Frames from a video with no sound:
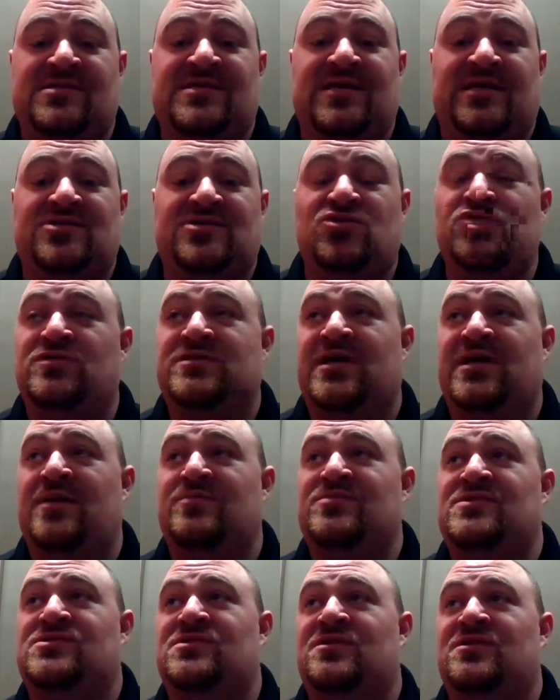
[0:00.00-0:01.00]
It's got 2
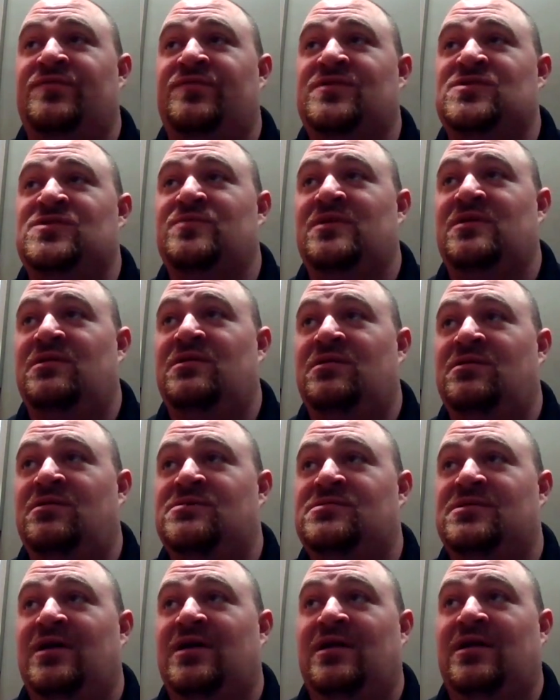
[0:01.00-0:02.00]
times the surface media.
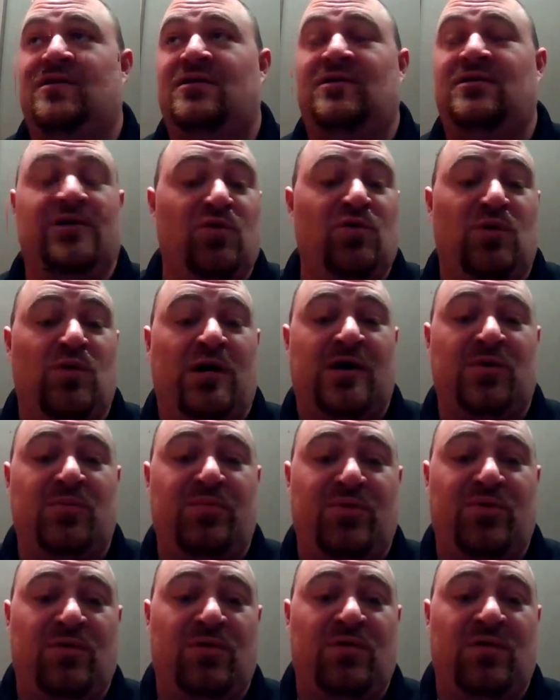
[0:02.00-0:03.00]
It's got a clear water
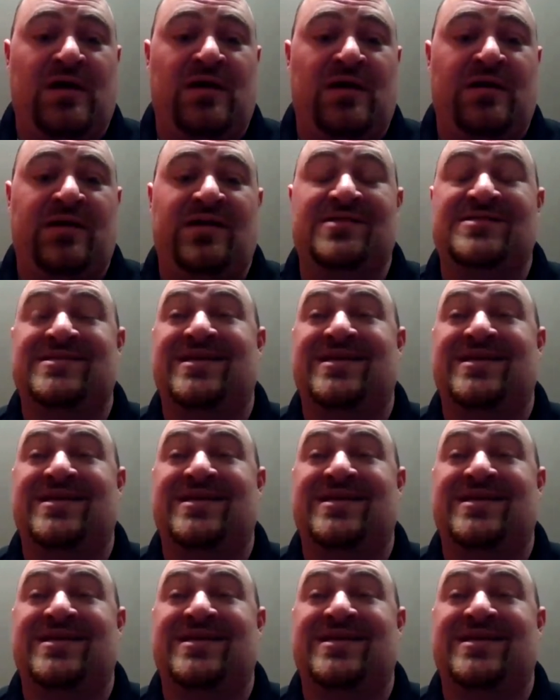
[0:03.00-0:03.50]
bowl on it.